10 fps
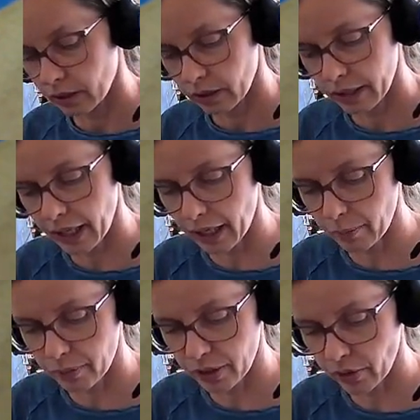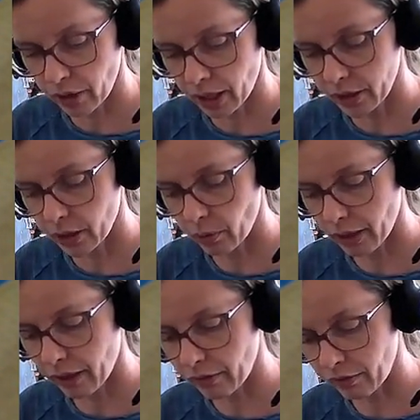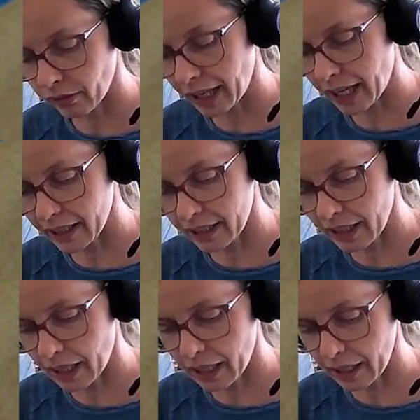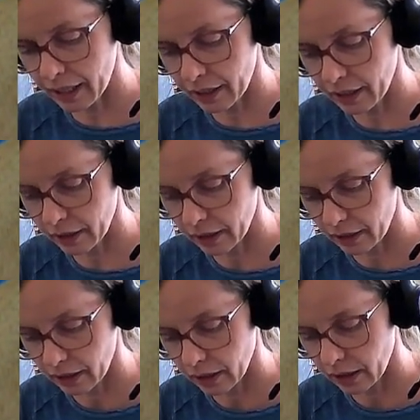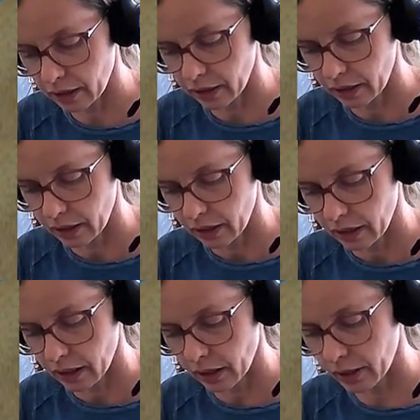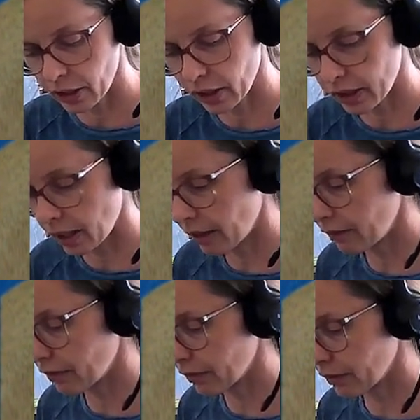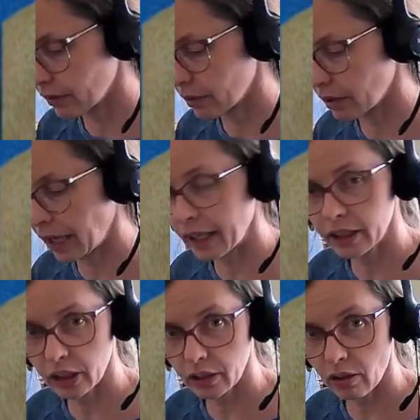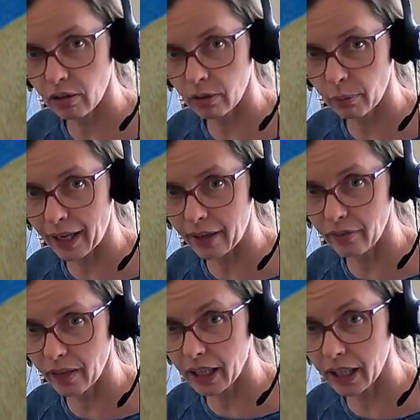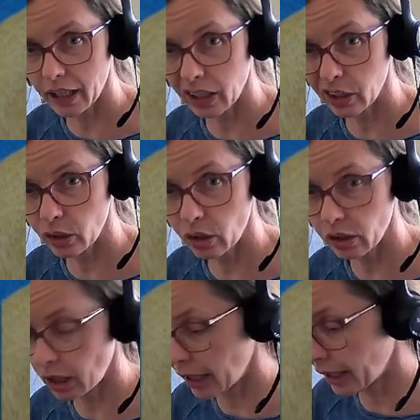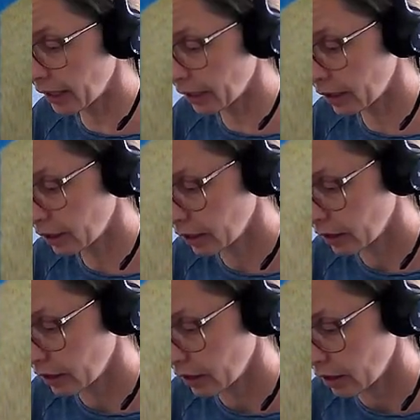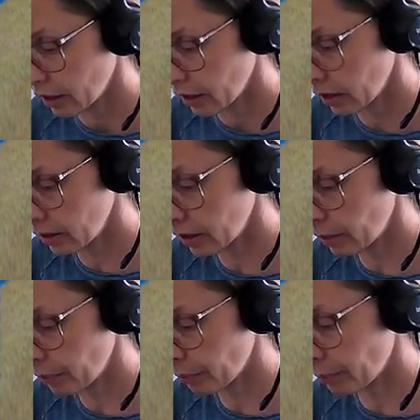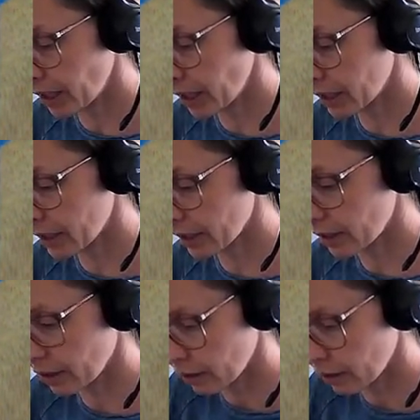tape so that I don't have a flat side, I just have edges all around, then it can look like a little piece